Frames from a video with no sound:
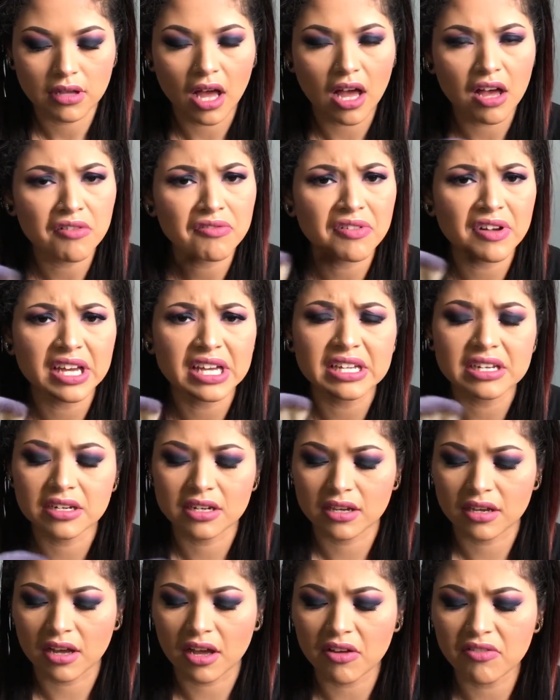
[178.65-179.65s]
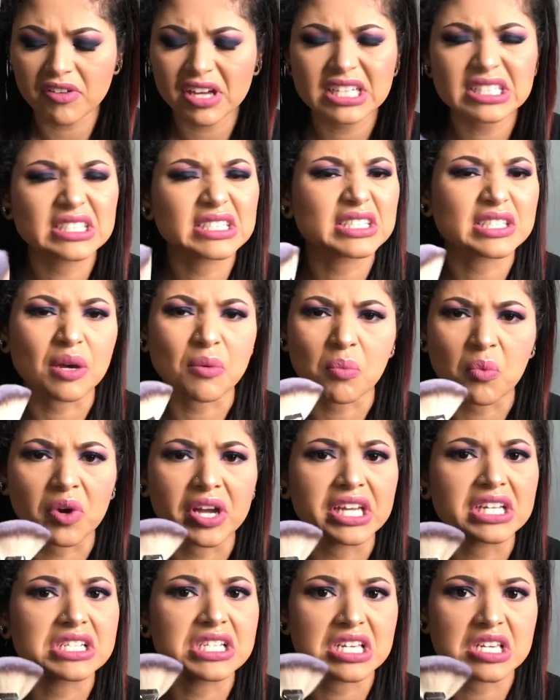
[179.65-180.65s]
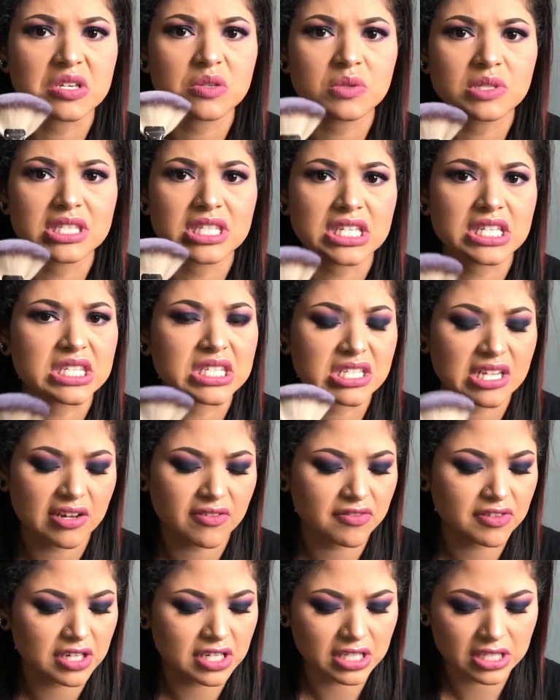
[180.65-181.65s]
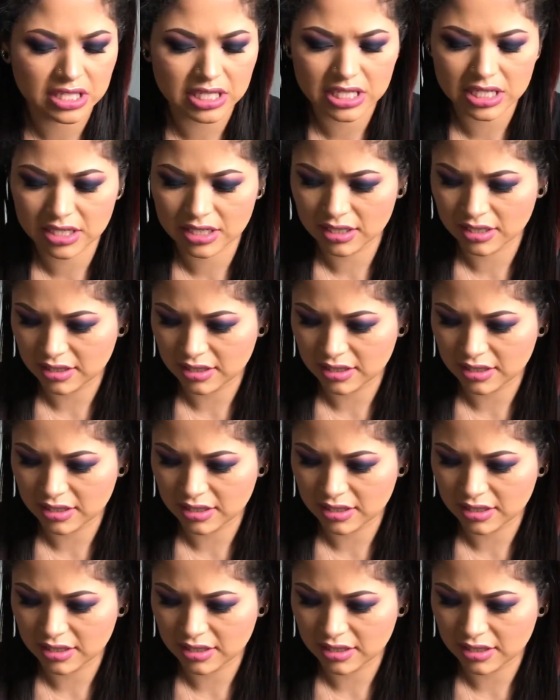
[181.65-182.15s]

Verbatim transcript: I'll find I'll find some way to use this definitely.